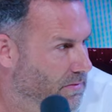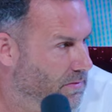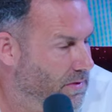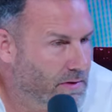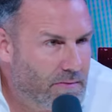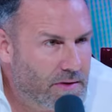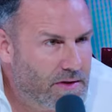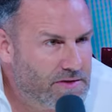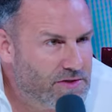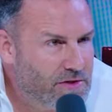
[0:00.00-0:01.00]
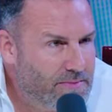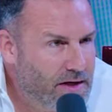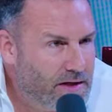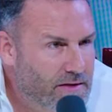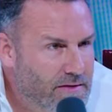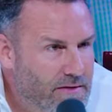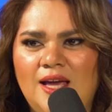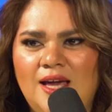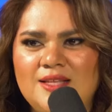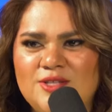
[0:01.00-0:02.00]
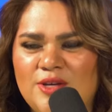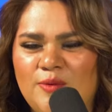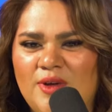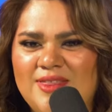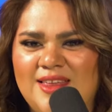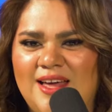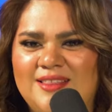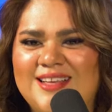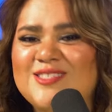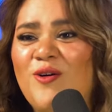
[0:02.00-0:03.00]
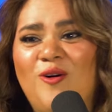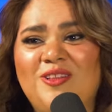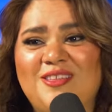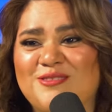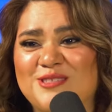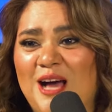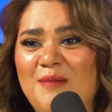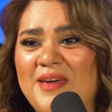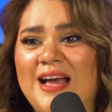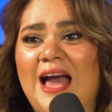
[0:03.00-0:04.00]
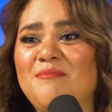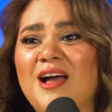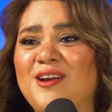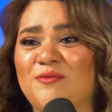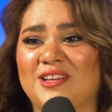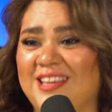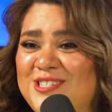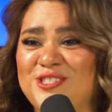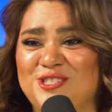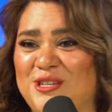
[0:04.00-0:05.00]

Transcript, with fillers: Well, because it's your money. And do you want that? That's a whole other I topic. Do. Listen, I'm not a listen, relationship if